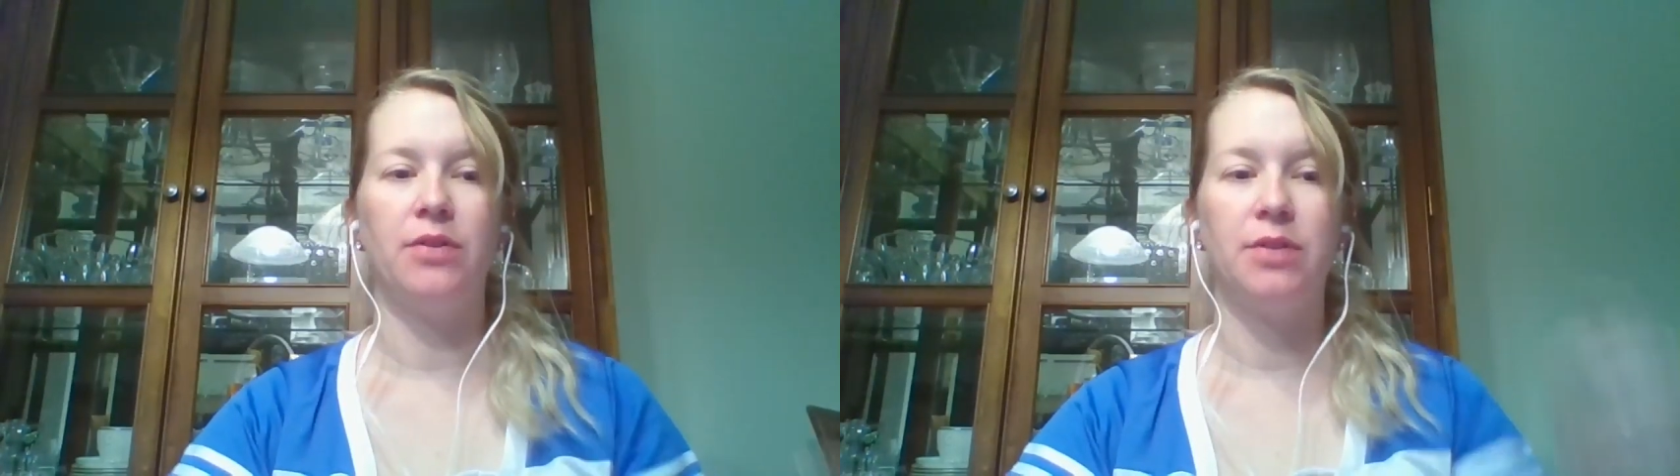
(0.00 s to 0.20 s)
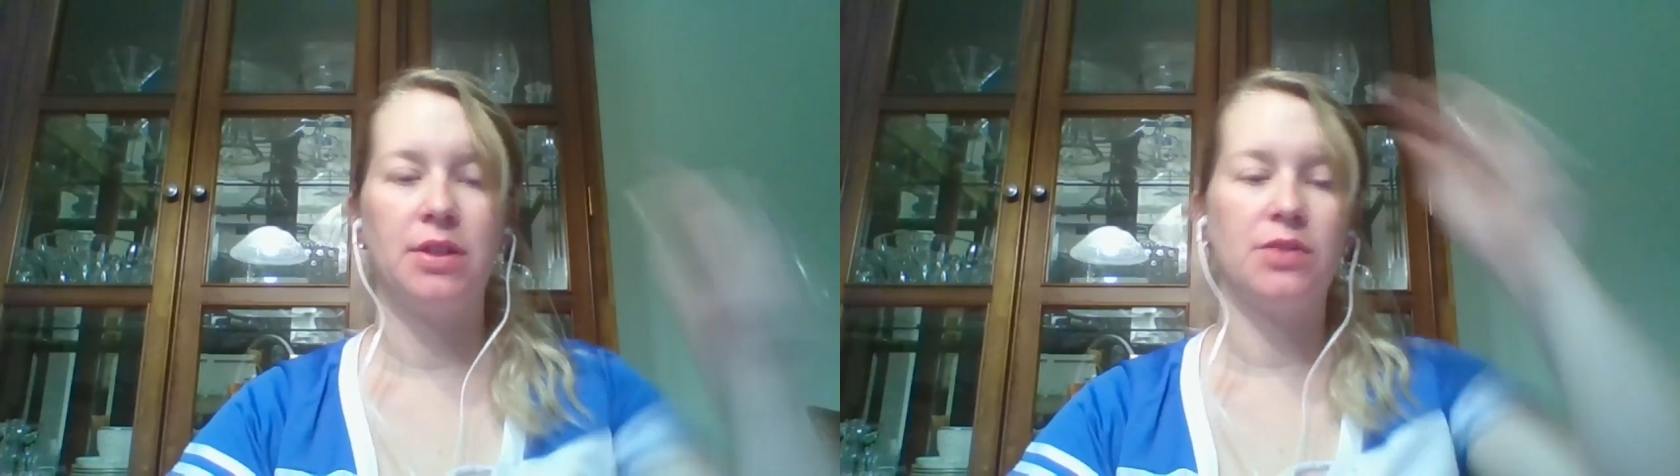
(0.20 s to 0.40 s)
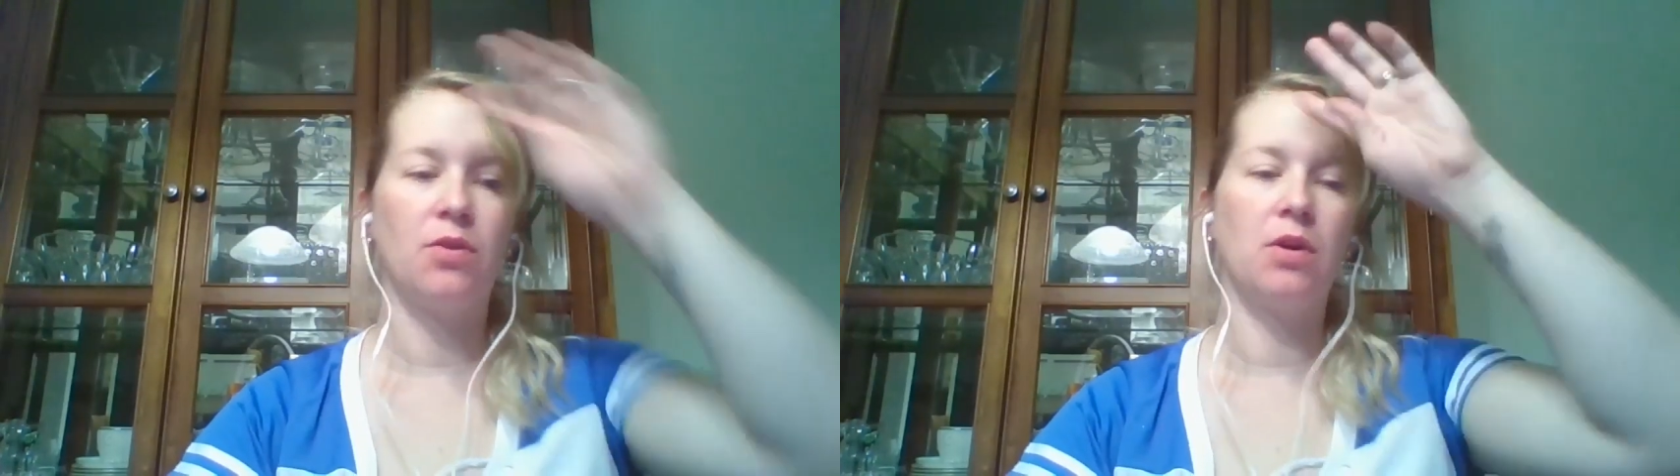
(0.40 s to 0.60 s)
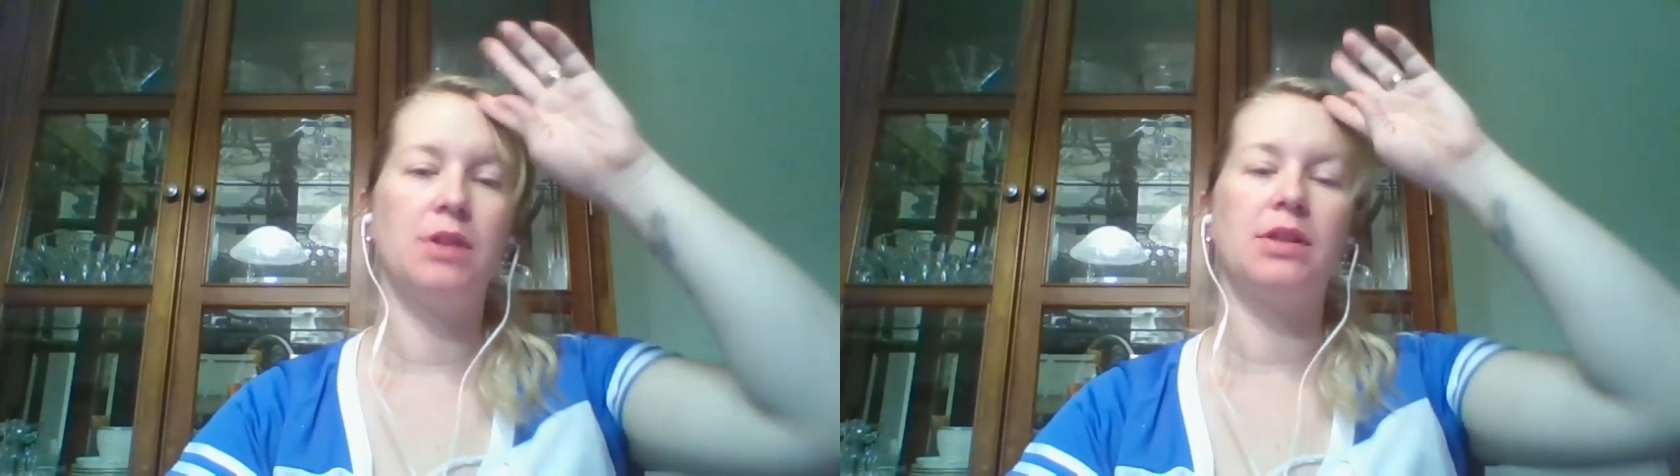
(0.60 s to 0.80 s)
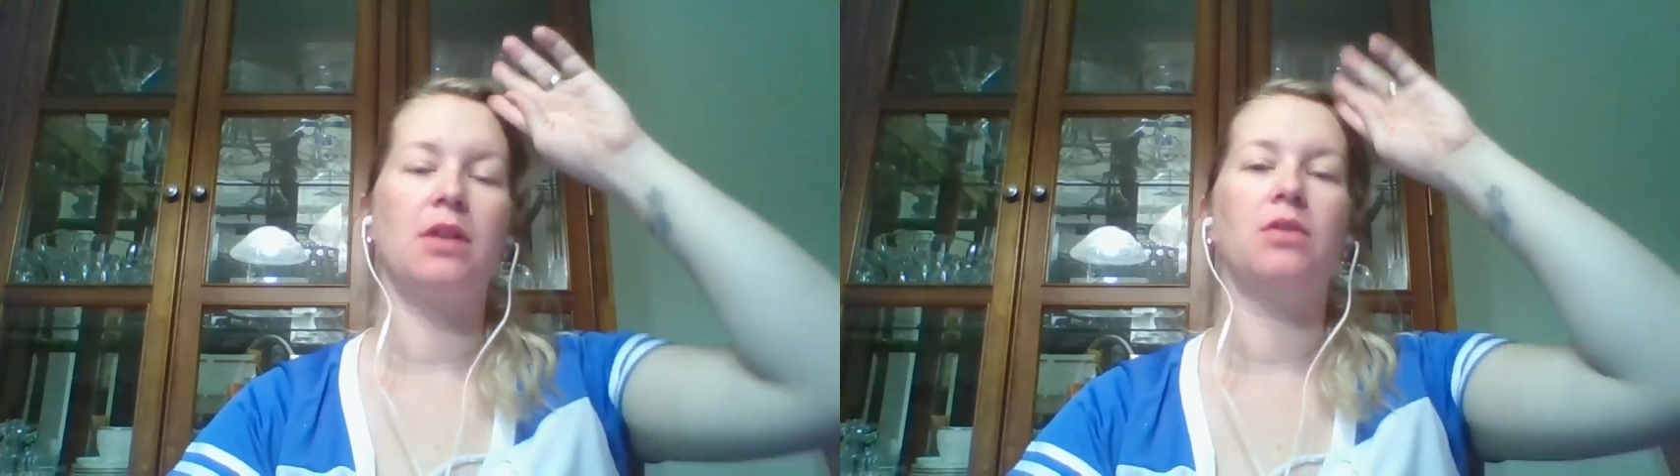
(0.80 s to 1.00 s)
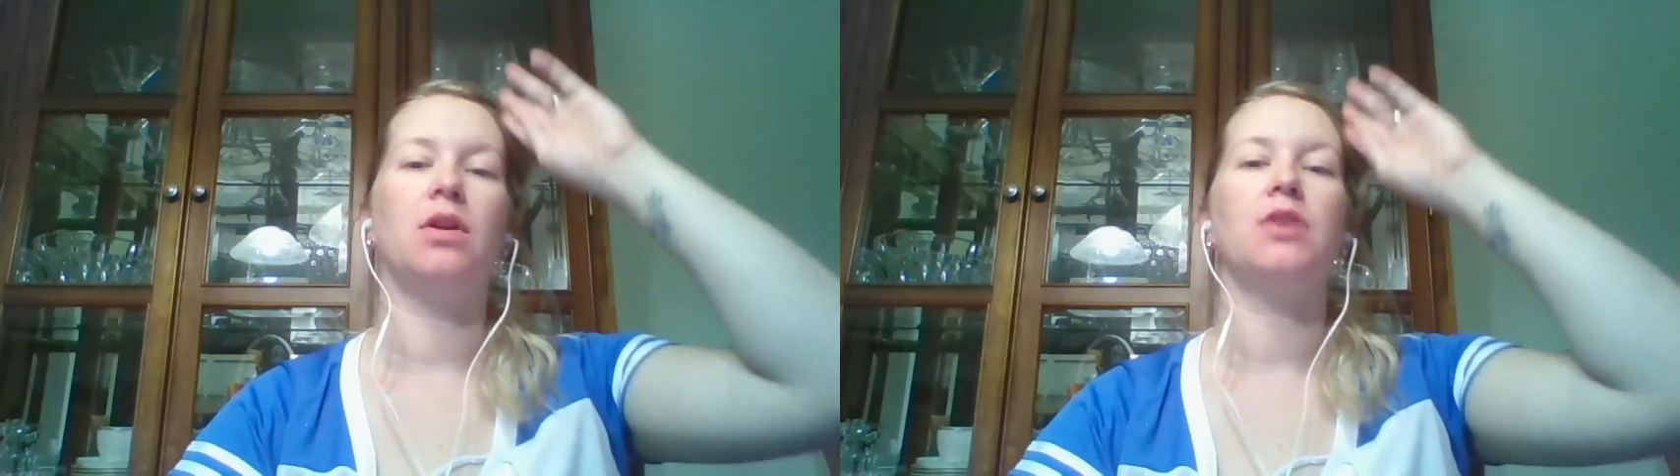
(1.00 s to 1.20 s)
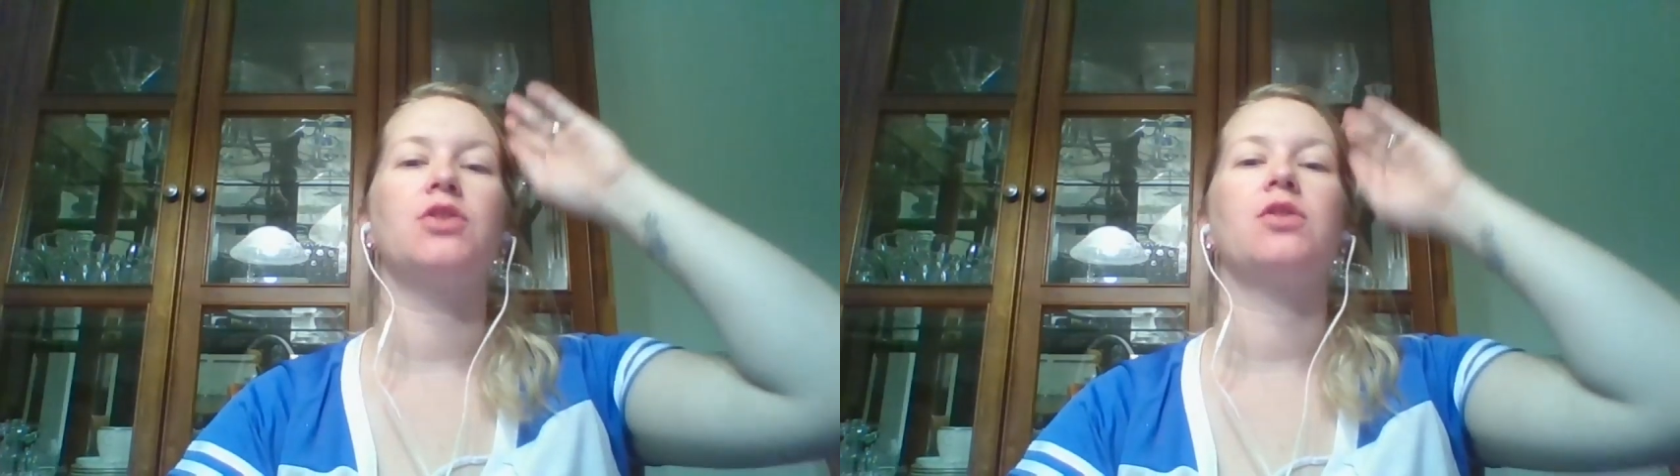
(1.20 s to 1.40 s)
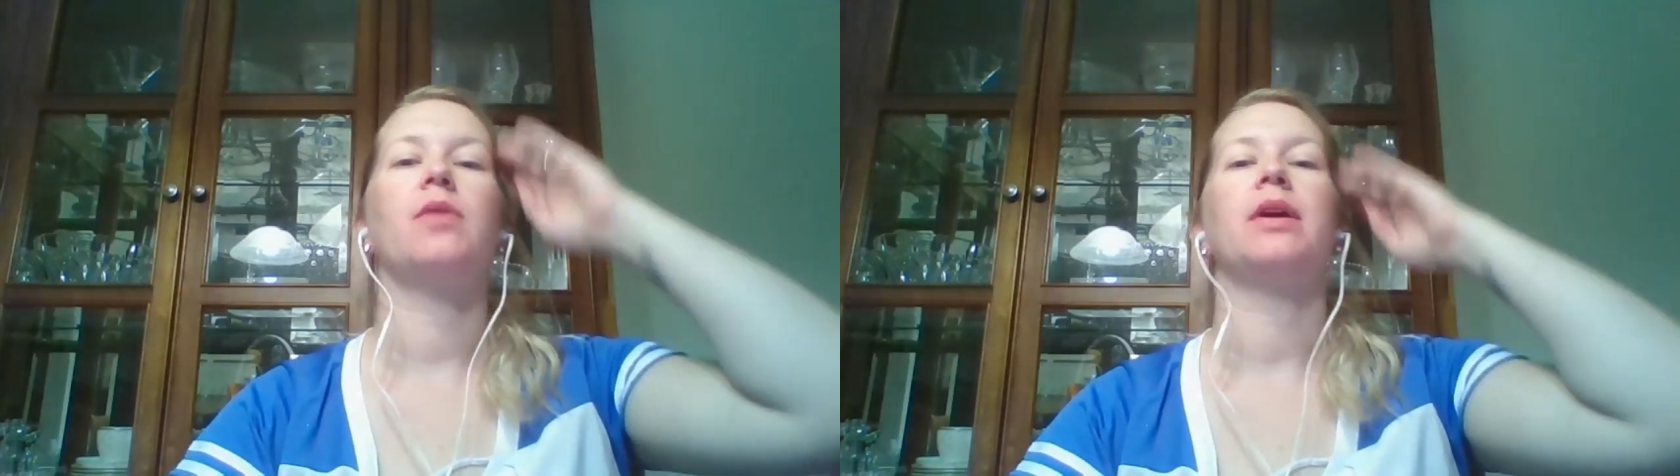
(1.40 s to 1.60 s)
this horizontal launch
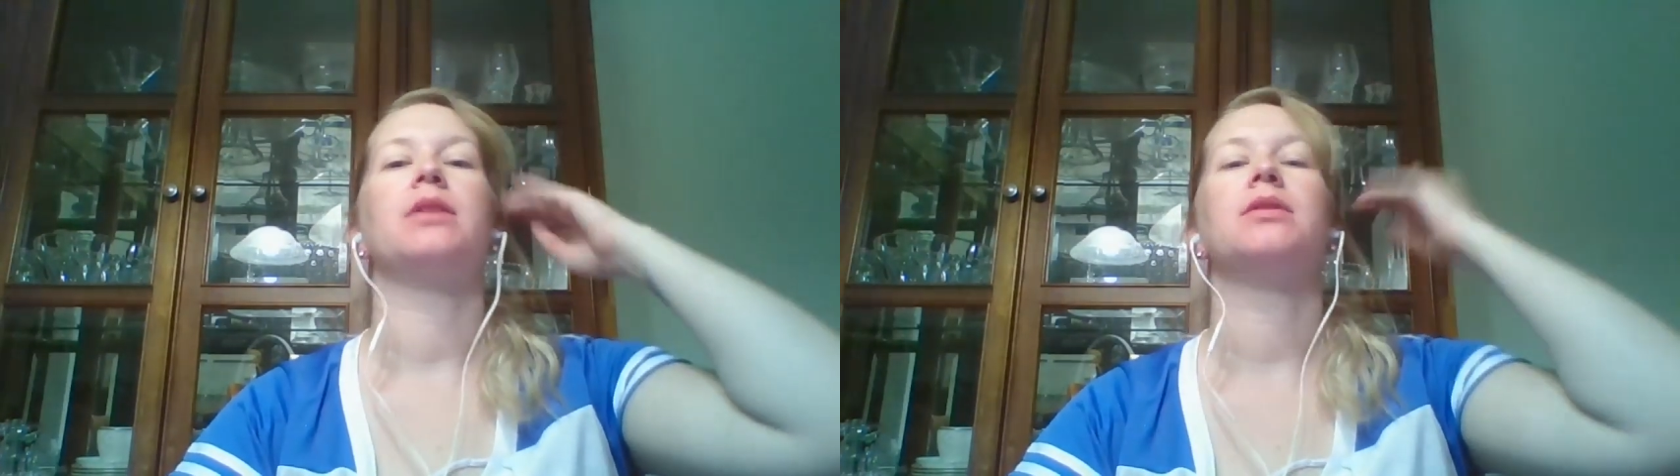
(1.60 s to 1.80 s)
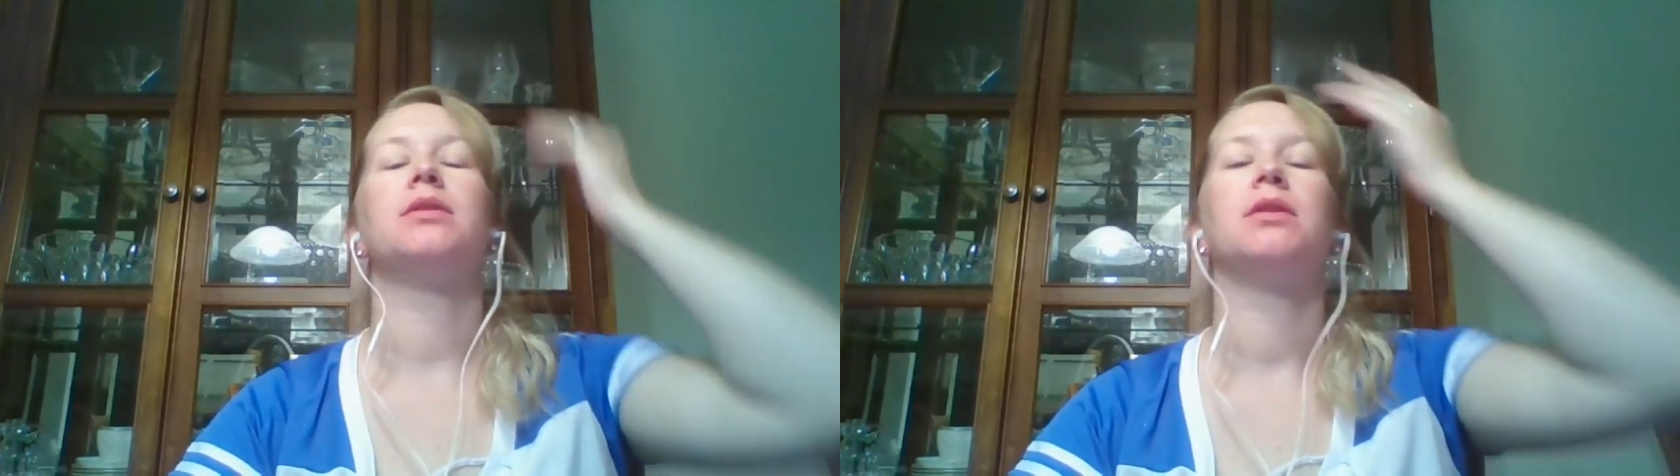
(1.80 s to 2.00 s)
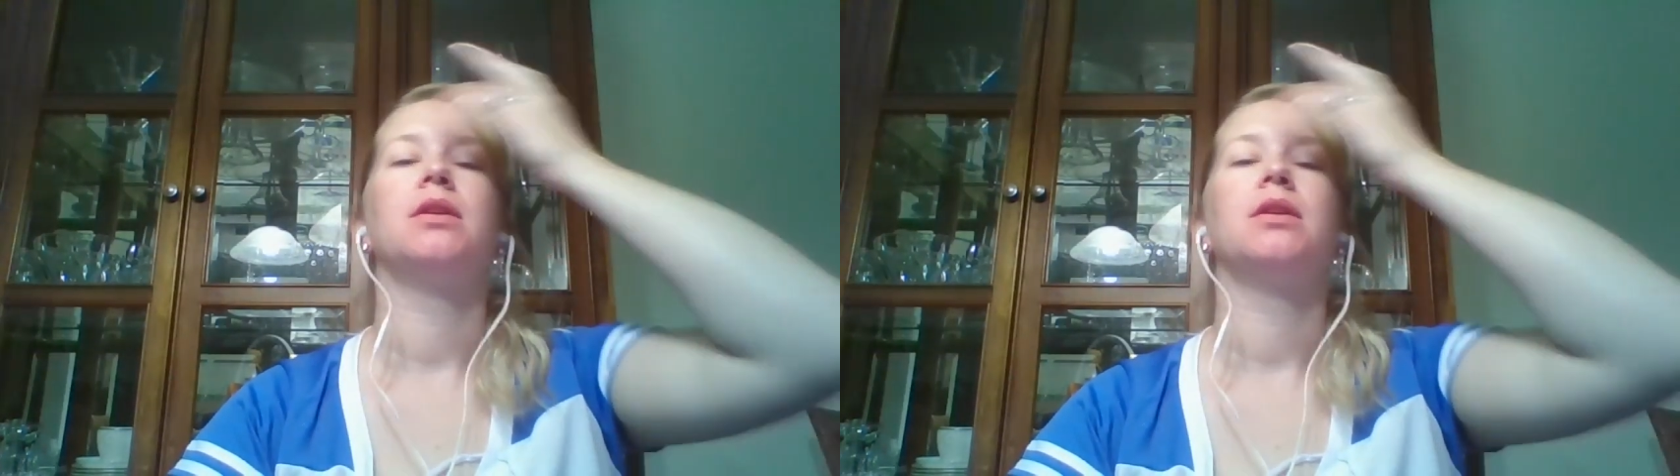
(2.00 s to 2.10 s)
quiz.